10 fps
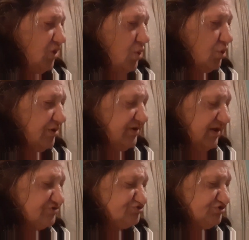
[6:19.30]
or
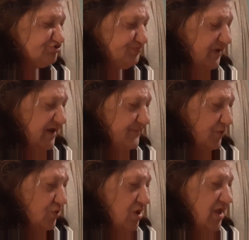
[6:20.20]
against his
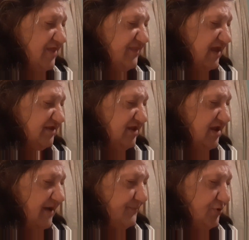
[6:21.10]
people, that ye
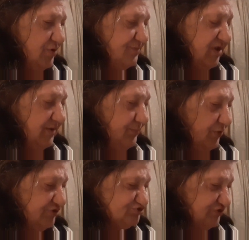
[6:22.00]
have put me in
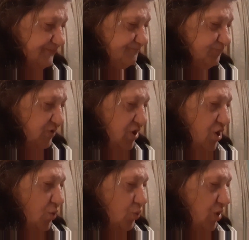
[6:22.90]
prison?
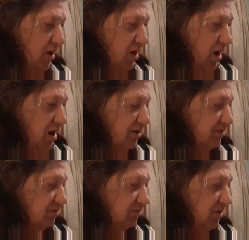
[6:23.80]
Where
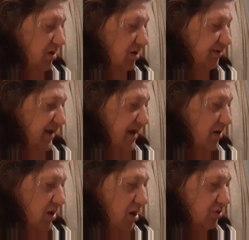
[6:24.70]
are
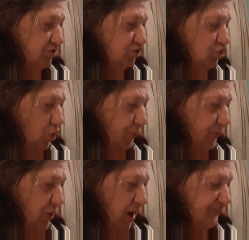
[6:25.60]
now your
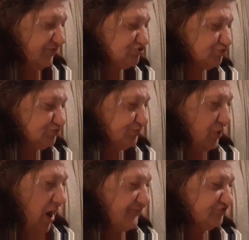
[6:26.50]
prophets which
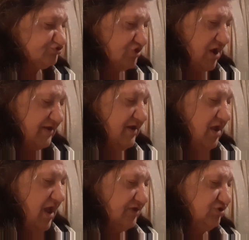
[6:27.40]
prophesied
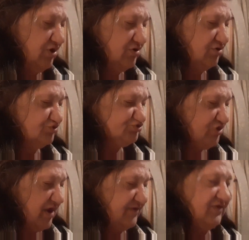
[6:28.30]
unto you,
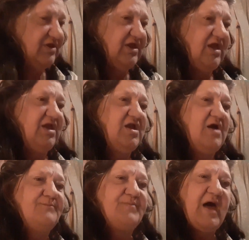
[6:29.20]
saying, The king
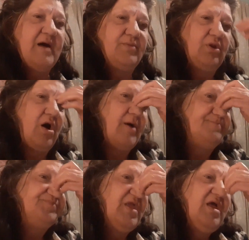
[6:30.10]
of
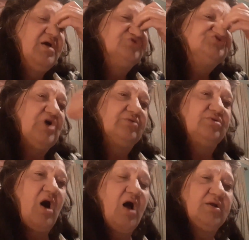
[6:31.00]
Babylon shall
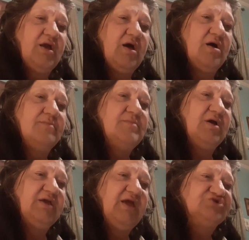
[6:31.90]
not come
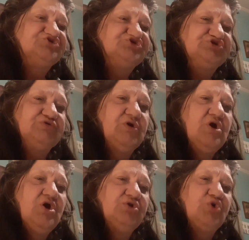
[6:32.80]
against you,
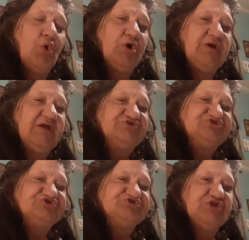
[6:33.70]
nor against
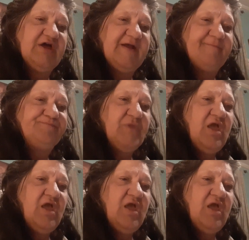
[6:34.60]
this land?